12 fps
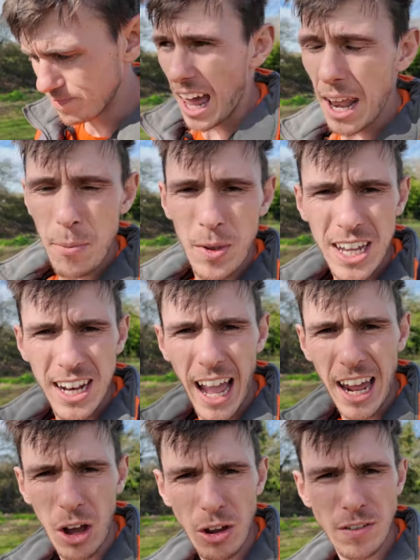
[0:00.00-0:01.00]
and then we can
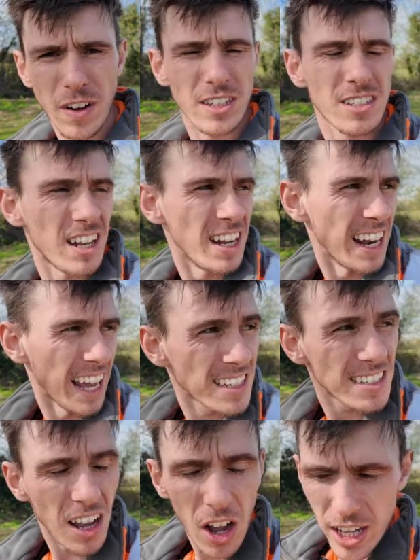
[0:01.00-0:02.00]
head over to the
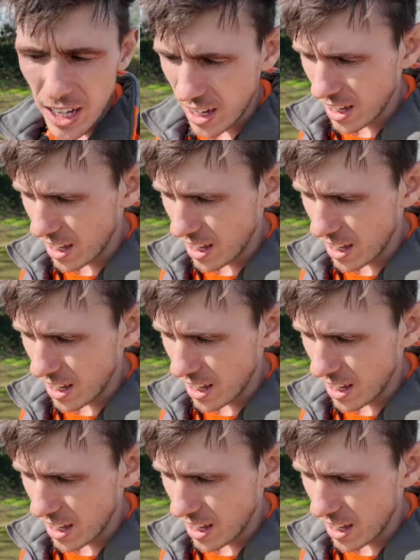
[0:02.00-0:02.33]
next site.